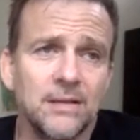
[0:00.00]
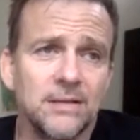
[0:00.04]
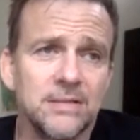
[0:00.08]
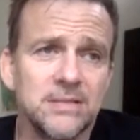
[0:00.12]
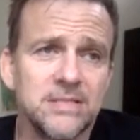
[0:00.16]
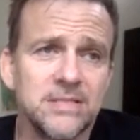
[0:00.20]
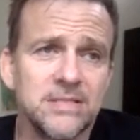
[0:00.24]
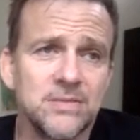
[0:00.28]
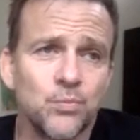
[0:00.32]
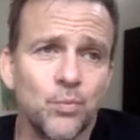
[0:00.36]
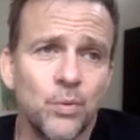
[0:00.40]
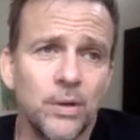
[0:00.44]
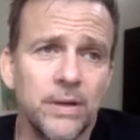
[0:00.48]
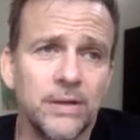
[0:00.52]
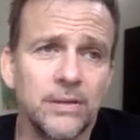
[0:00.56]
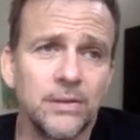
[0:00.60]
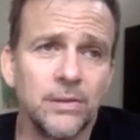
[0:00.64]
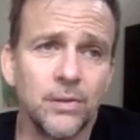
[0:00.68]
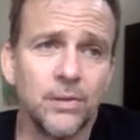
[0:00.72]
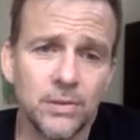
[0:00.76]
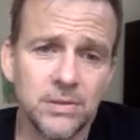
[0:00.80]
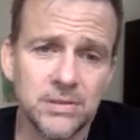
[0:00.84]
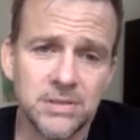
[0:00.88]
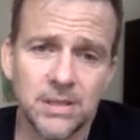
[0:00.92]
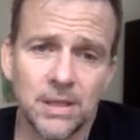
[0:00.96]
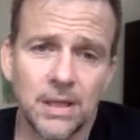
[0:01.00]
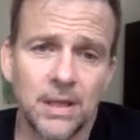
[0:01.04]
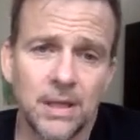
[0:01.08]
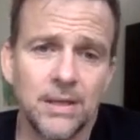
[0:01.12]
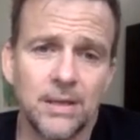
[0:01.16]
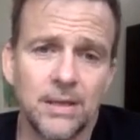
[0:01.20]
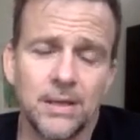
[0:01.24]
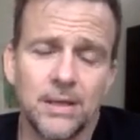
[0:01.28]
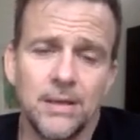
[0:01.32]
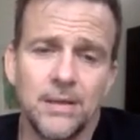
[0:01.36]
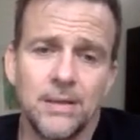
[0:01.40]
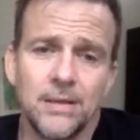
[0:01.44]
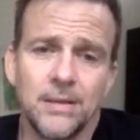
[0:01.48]
This is what he looks
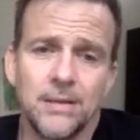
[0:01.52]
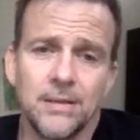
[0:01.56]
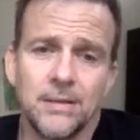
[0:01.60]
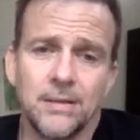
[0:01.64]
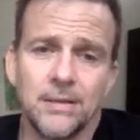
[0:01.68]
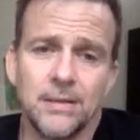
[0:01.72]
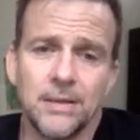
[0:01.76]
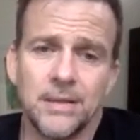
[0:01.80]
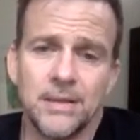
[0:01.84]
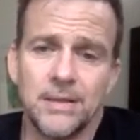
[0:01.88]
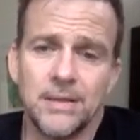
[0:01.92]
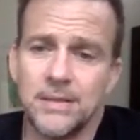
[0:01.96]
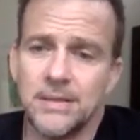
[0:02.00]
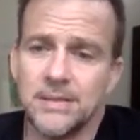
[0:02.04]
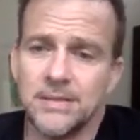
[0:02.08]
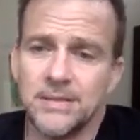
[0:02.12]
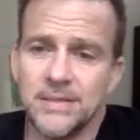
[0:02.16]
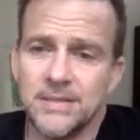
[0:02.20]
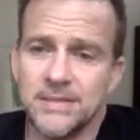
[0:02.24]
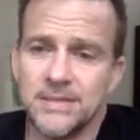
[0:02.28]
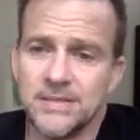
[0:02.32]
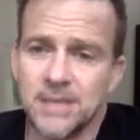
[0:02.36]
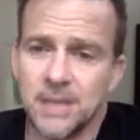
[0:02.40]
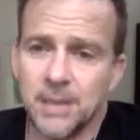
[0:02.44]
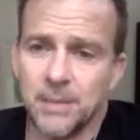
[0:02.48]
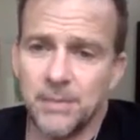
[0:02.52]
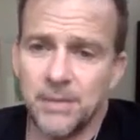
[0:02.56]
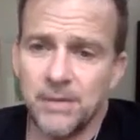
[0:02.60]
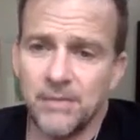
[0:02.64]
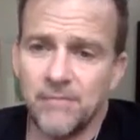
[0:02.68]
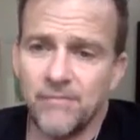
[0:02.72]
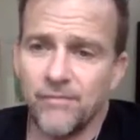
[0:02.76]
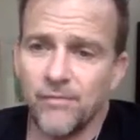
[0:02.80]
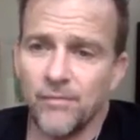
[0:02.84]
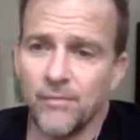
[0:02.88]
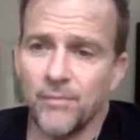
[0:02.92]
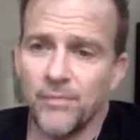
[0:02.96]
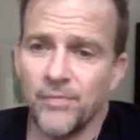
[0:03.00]
like. It, it's coming
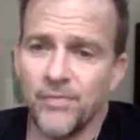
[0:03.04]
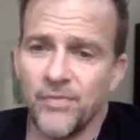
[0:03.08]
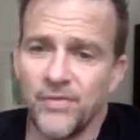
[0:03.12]
from